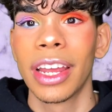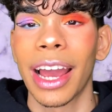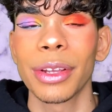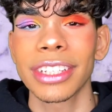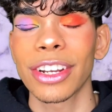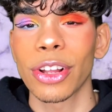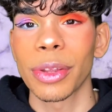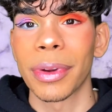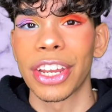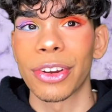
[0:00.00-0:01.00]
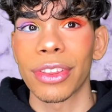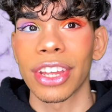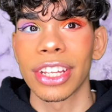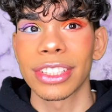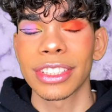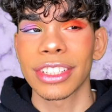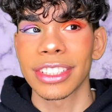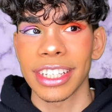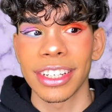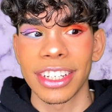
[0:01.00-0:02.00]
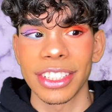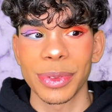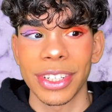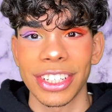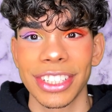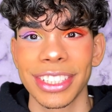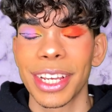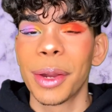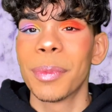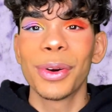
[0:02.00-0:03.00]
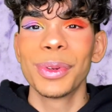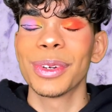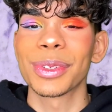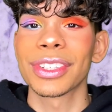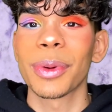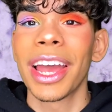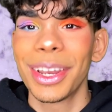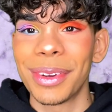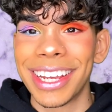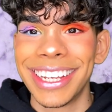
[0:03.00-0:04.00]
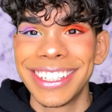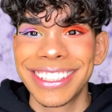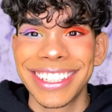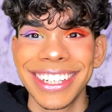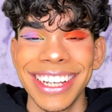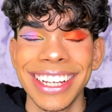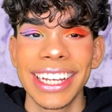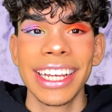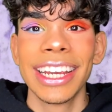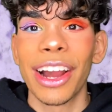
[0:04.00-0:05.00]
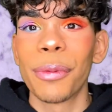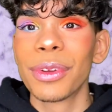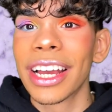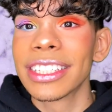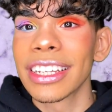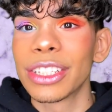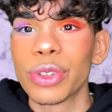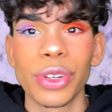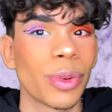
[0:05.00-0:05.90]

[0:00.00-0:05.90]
I was gonna call it my inner thoughts, because that is what it is. But who knows? So anyways, I hope you guys enjoyed